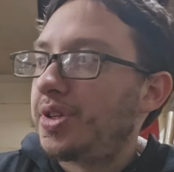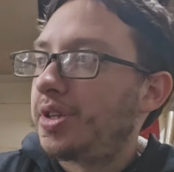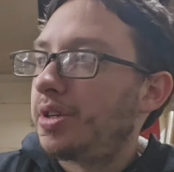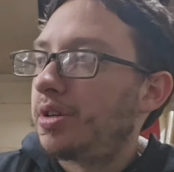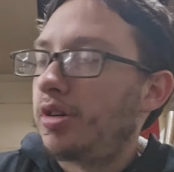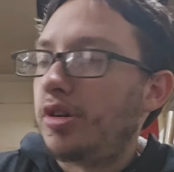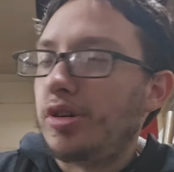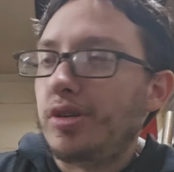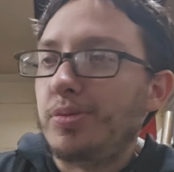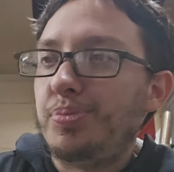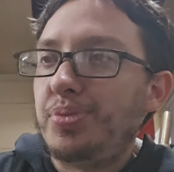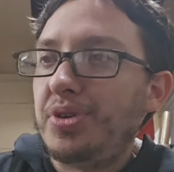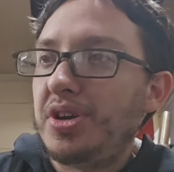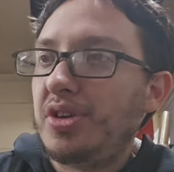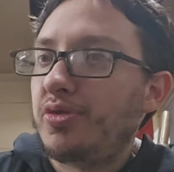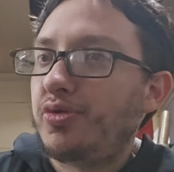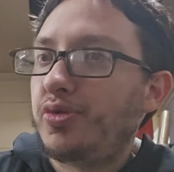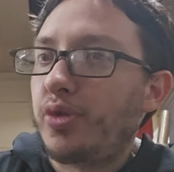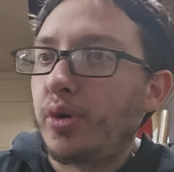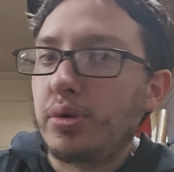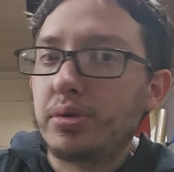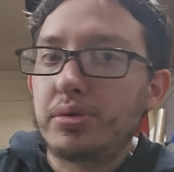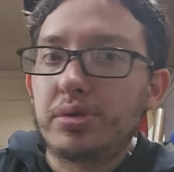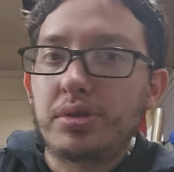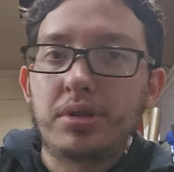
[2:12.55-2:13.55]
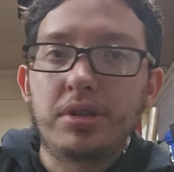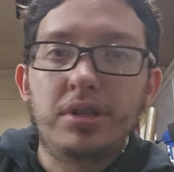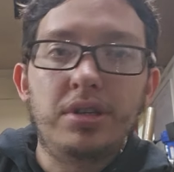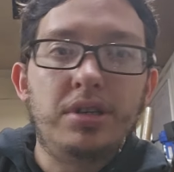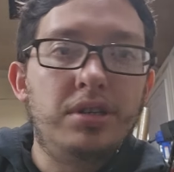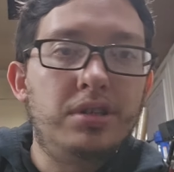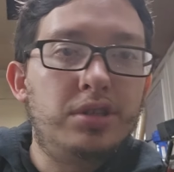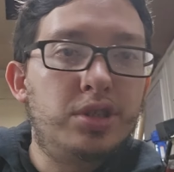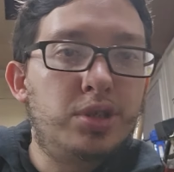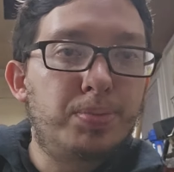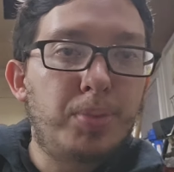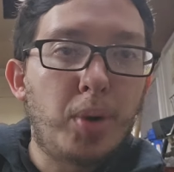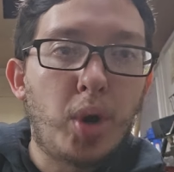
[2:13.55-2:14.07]
Could be a faulty
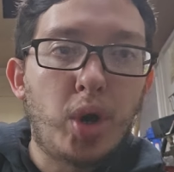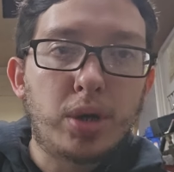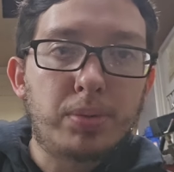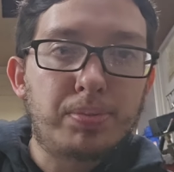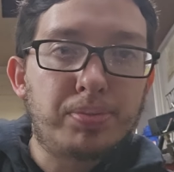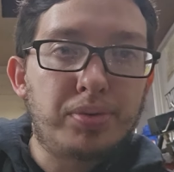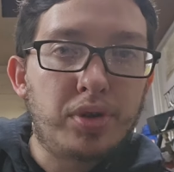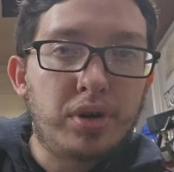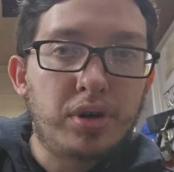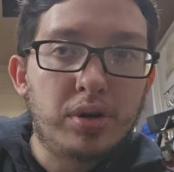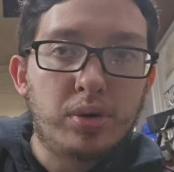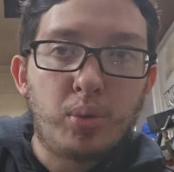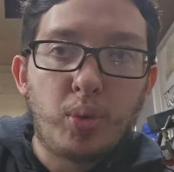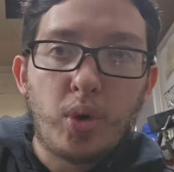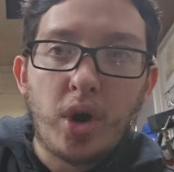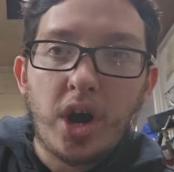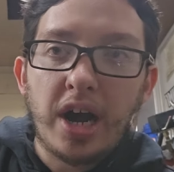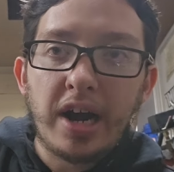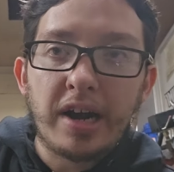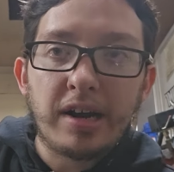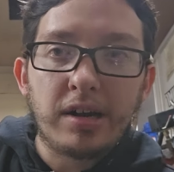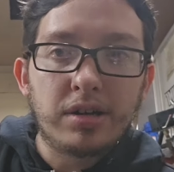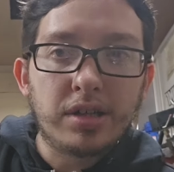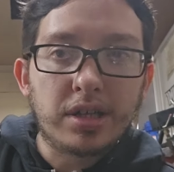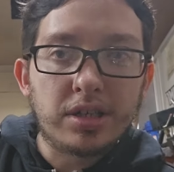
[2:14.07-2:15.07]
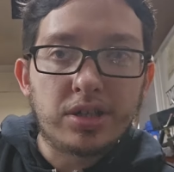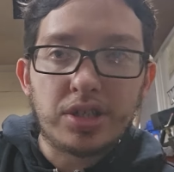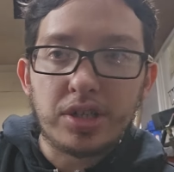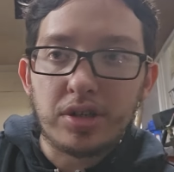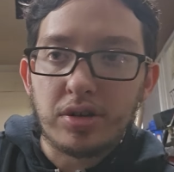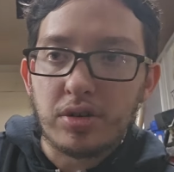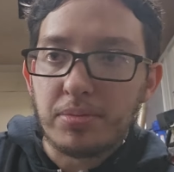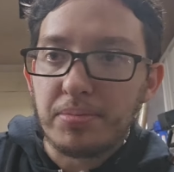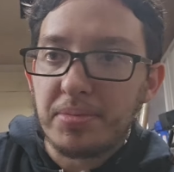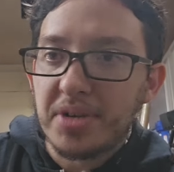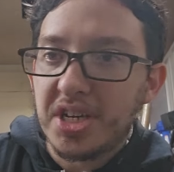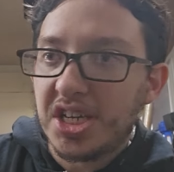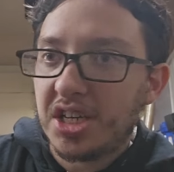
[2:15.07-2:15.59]
spark plug wire that's
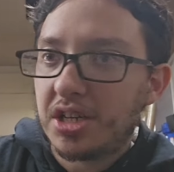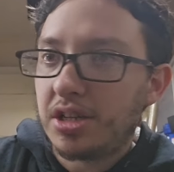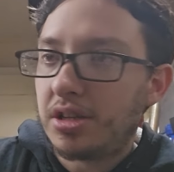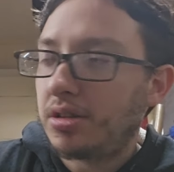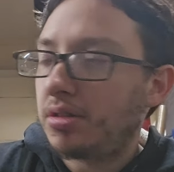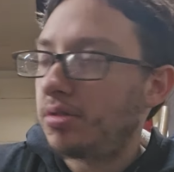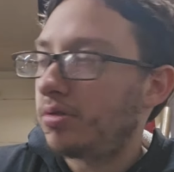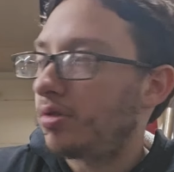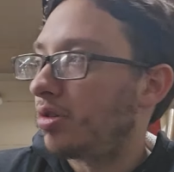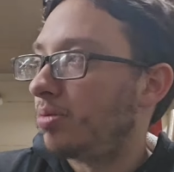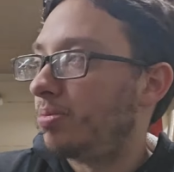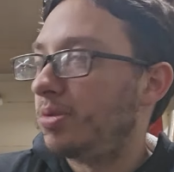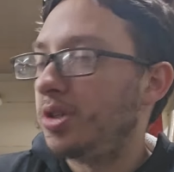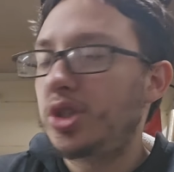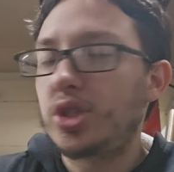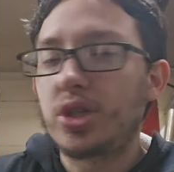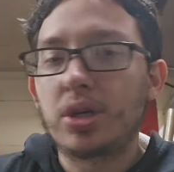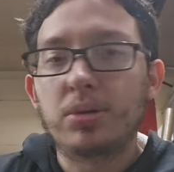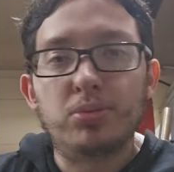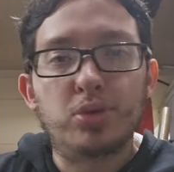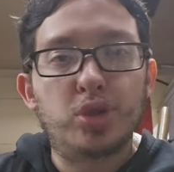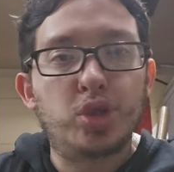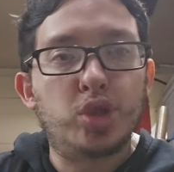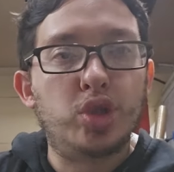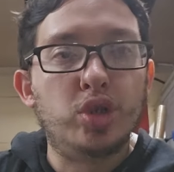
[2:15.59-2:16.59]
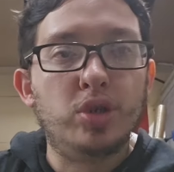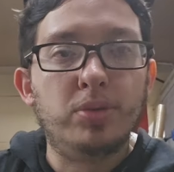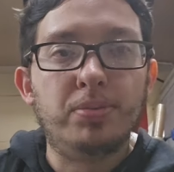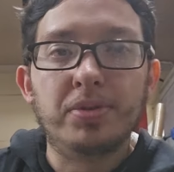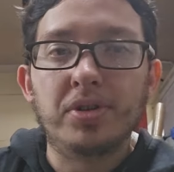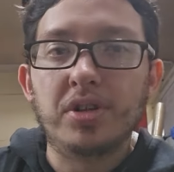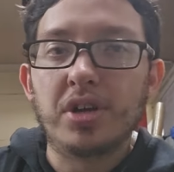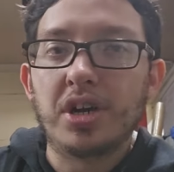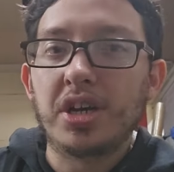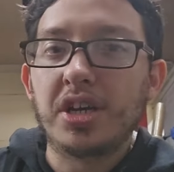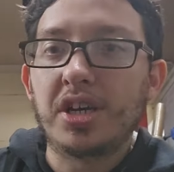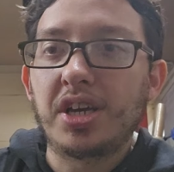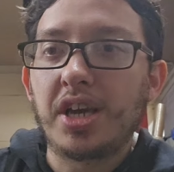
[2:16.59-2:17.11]
intermittent. Could be something stupid
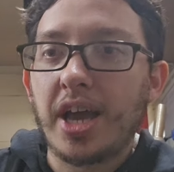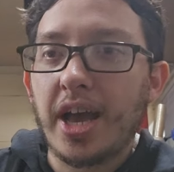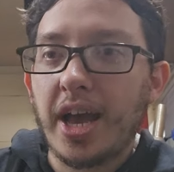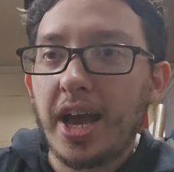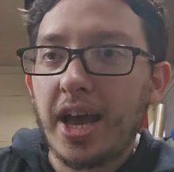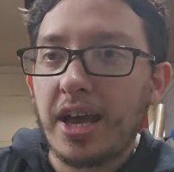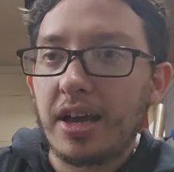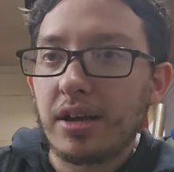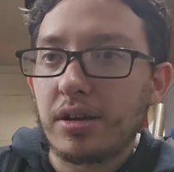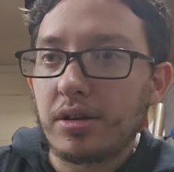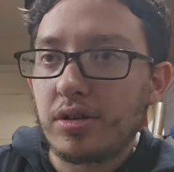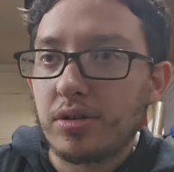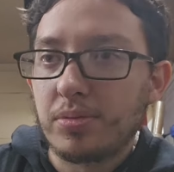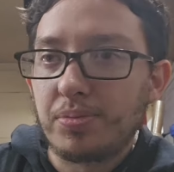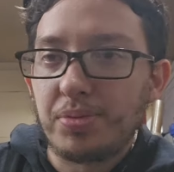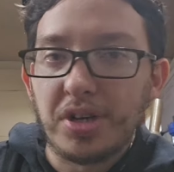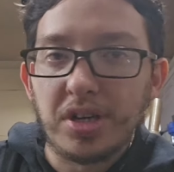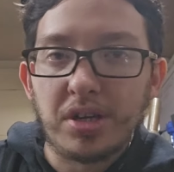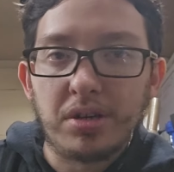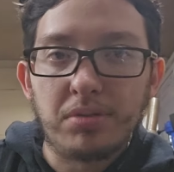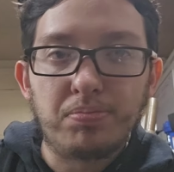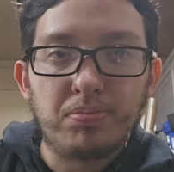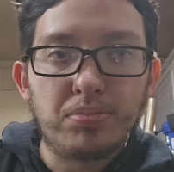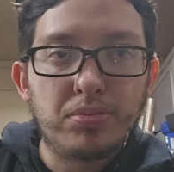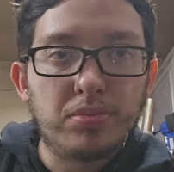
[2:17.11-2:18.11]
like that. Could be